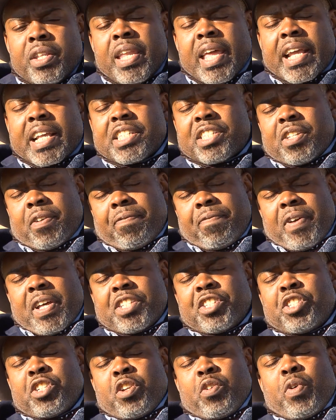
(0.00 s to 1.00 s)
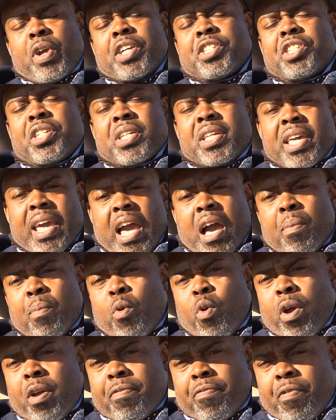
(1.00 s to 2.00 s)
Nick is a fifth generation
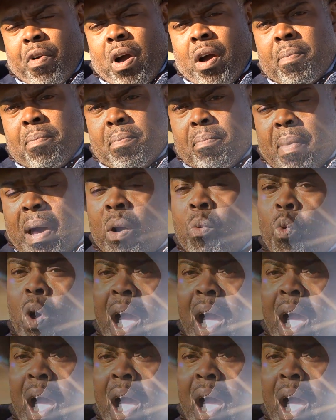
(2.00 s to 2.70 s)
cowboy from my